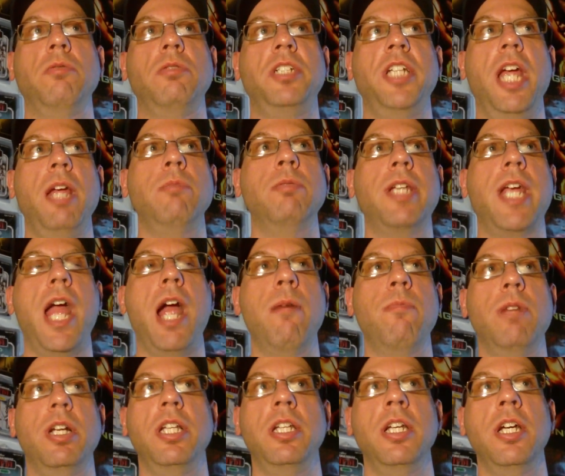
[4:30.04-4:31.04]
James
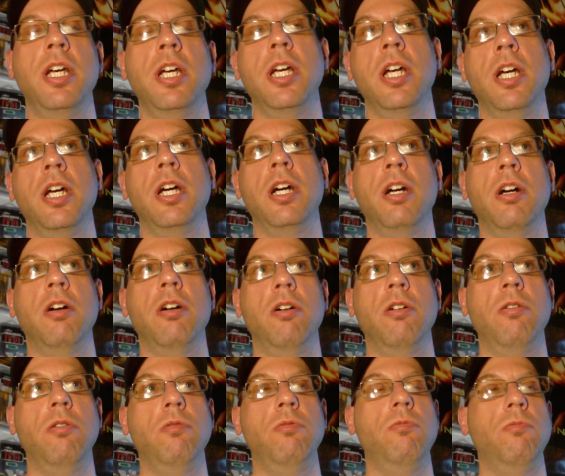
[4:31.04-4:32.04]
Cameron,
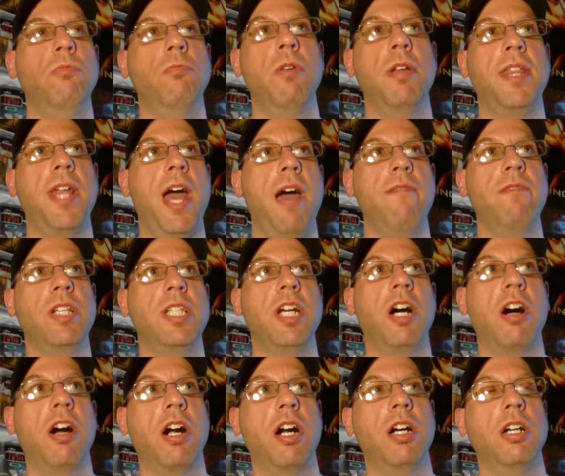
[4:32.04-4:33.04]
who with
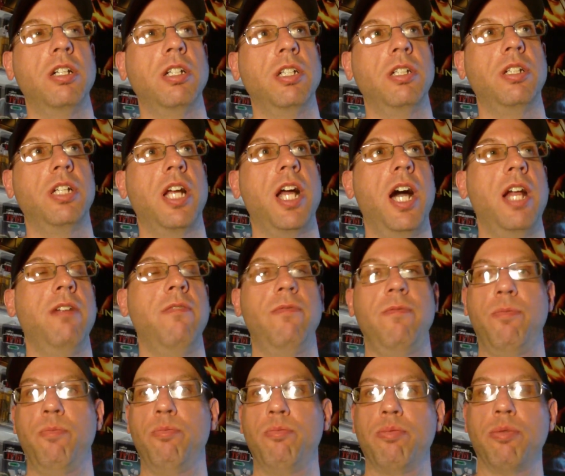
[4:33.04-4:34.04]
Avatar kind
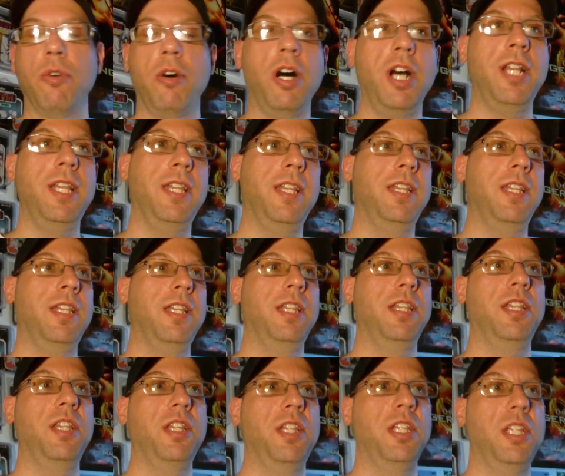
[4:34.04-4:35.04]
of brought
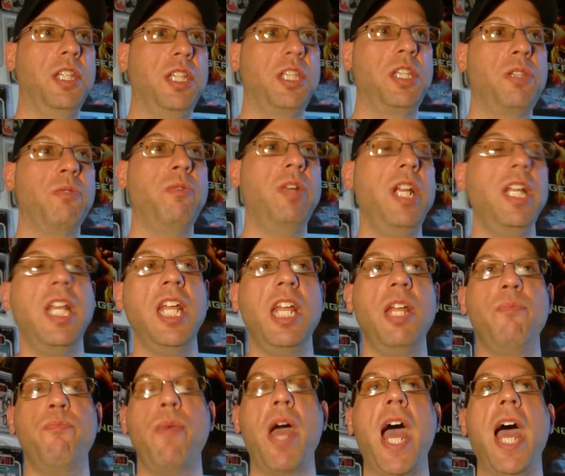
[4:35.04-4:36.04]

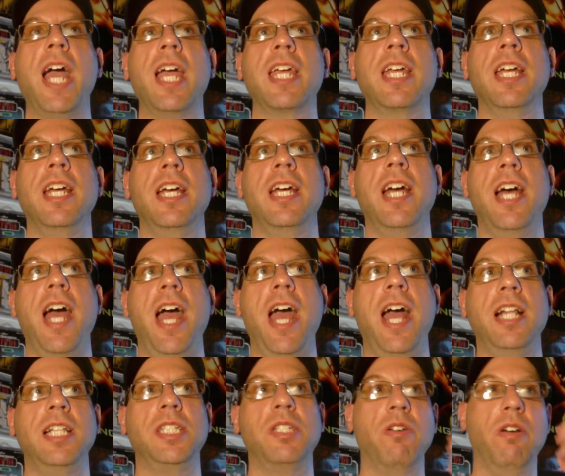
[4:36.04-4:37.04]
3D back
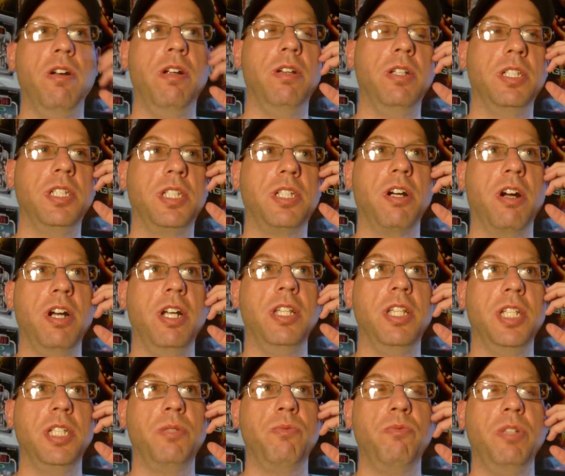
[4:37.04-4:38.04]
and sort of started
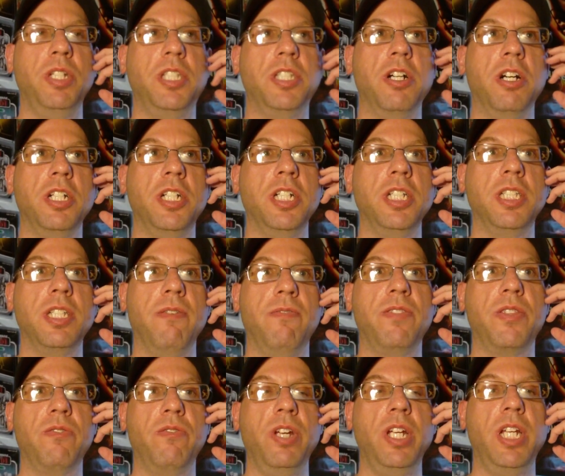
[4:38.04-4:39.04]
this resurgence
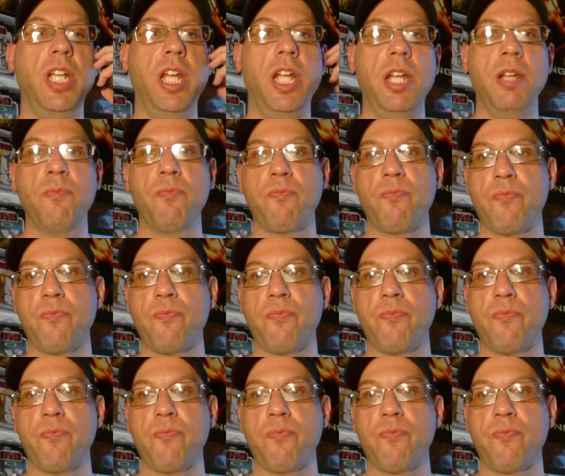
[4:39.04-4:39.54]
of 3D,